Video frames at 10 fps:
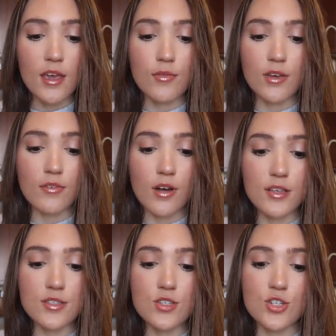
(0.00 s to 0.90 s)
If we have
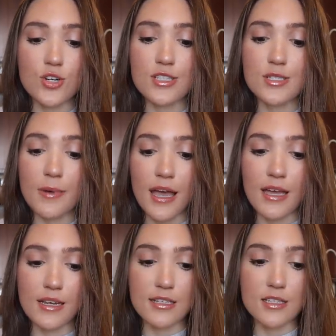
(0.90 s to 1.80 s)
God's assurance
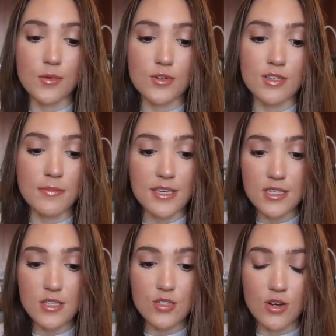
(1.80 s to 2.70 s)
behind us, the most
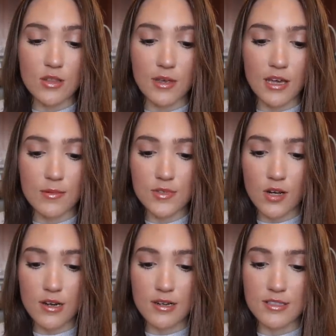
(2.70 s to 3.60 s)
amazing strength becomes
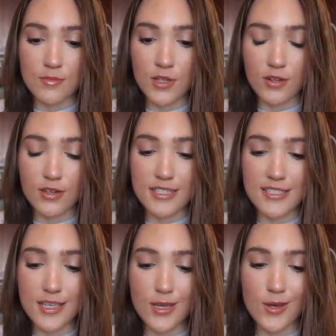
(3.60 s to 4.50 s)
ours, and we learn to
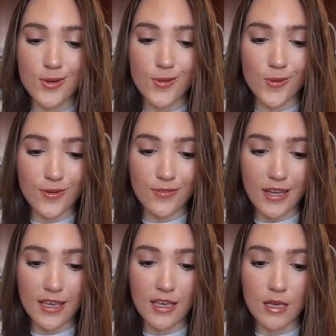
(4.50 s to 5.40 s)
sing,
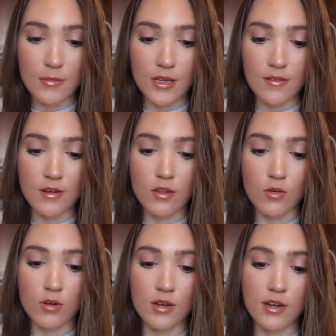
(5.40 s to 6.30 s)
glorifying Him even in the
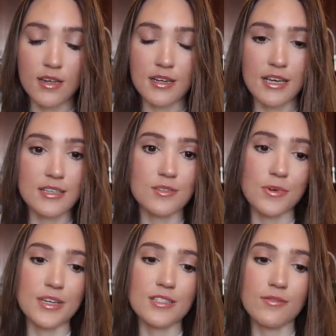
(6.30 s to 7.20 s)
ordinary days
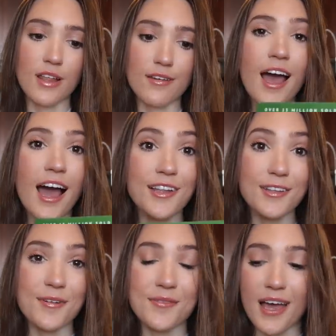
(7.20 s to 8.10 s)
and ways of life. I
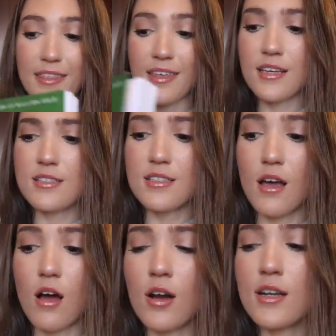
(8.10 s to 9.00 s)
love that. I think that's
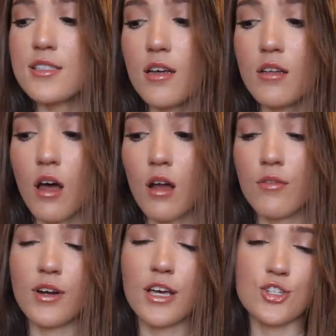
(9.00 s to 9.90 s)
honestly a lot
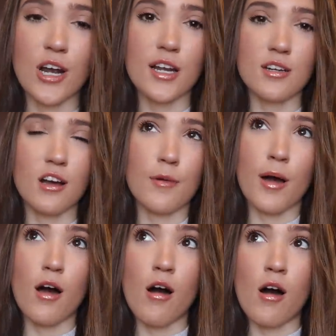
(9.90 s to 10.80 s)
of what I try to talk
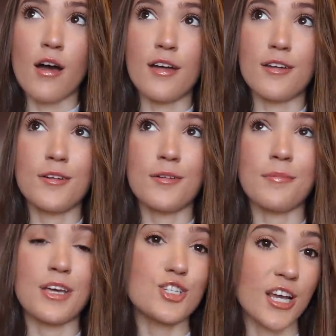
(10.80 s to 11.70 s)
about on
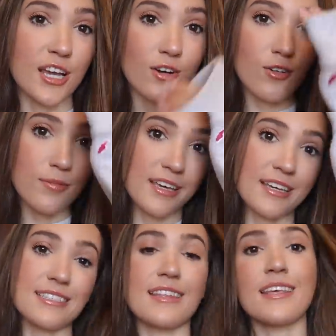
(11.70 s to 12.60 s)
my channel,
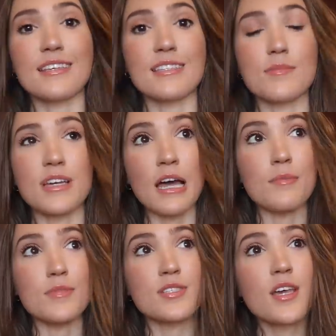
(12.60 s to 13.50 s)
because I think
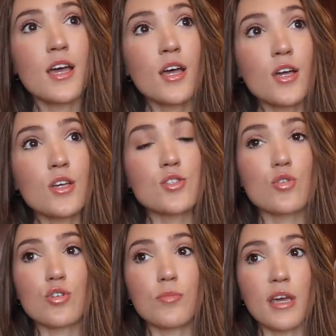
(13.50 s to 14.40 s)
sometimes
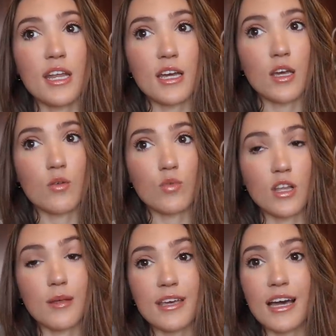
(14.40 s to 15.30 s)
social media can
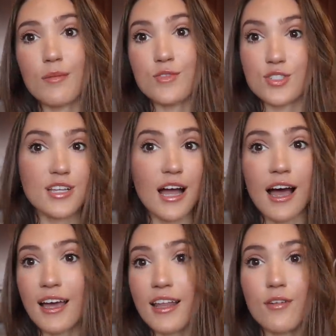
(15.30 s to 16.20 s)
really become just a
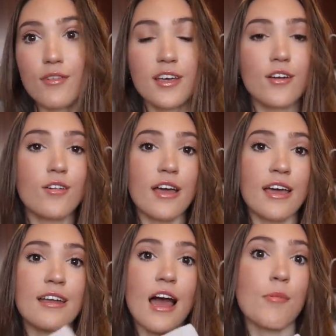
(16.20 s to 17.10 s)
highlight reel,
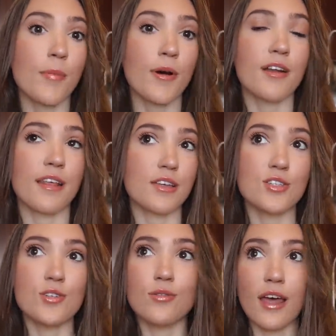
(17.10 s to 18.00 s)
and I'm a part of that
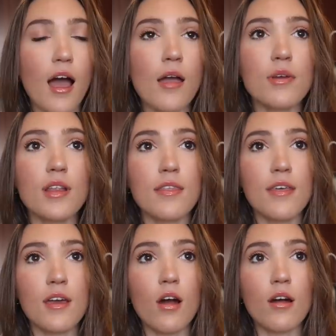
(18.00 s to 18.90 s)
too. Like, I really
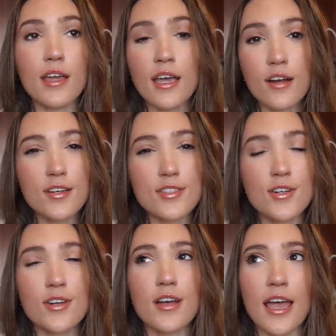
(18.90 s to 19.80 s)
think our
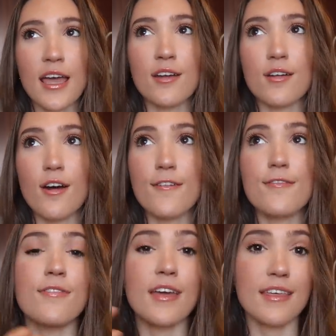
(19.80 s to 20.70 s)
character and our
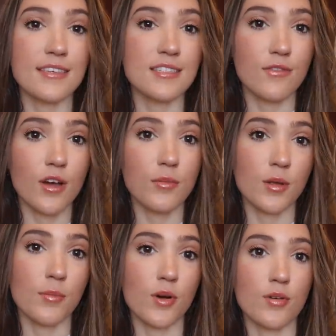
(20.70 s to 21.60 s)
faith is developed
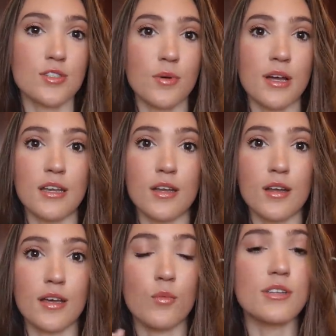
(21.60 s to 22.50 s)
the most
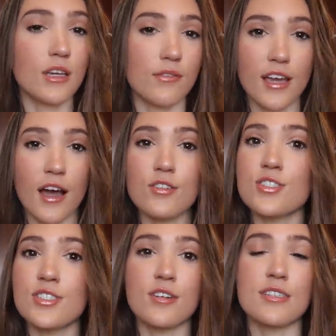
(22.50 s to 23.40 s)
when we're living out
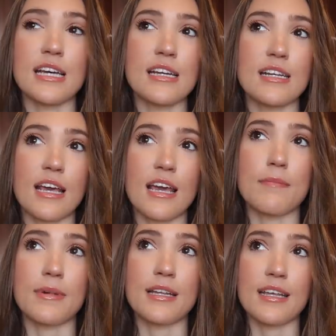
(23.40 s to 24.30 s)
just our day-to-day
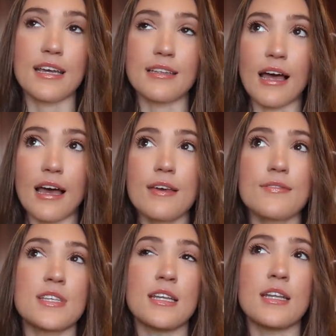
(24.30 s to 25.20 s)
mundane
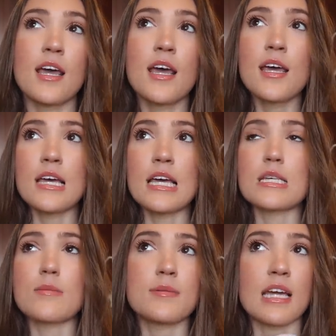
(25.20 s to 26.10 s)
lives. And
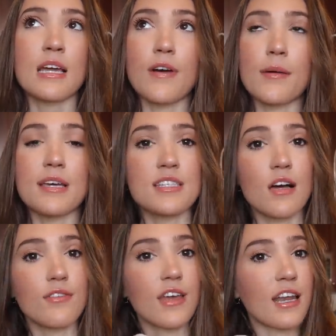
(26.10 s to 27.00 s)
sometimes I can find
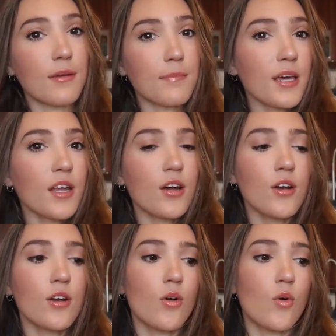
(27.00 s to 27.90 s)
myself getting
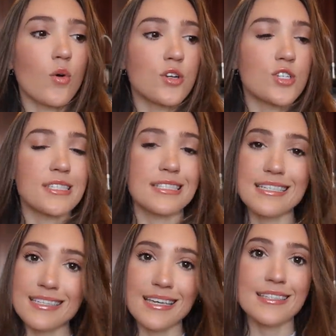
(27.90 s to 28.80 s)
bitter or just
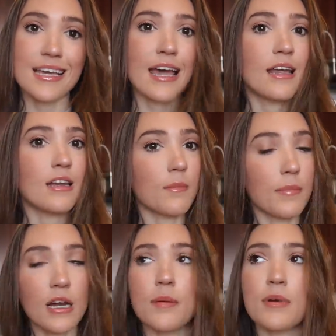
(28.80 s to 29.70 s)
discontent,
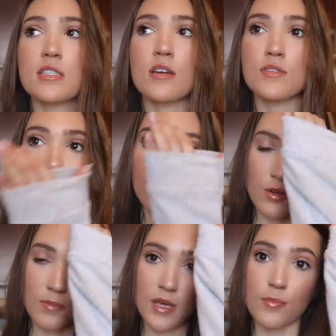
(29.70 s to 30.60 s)
comparing myself to
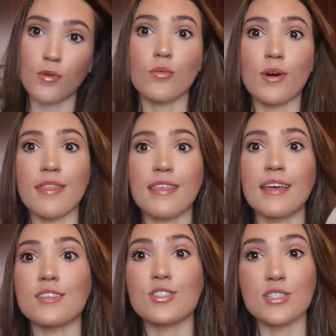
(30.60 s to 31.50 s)
other people when
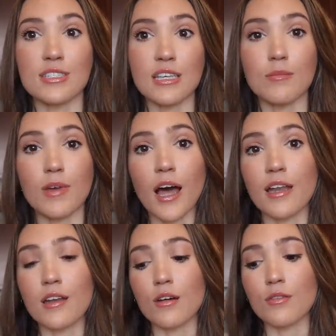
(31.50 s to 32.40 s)
things just seem
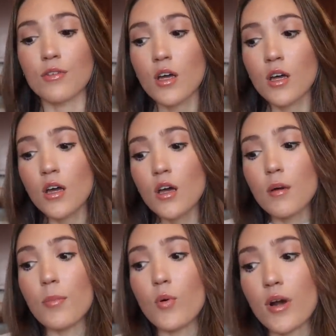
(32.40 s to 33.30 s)
kind of
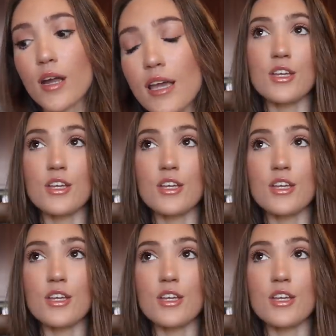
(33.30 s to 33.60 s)
boring.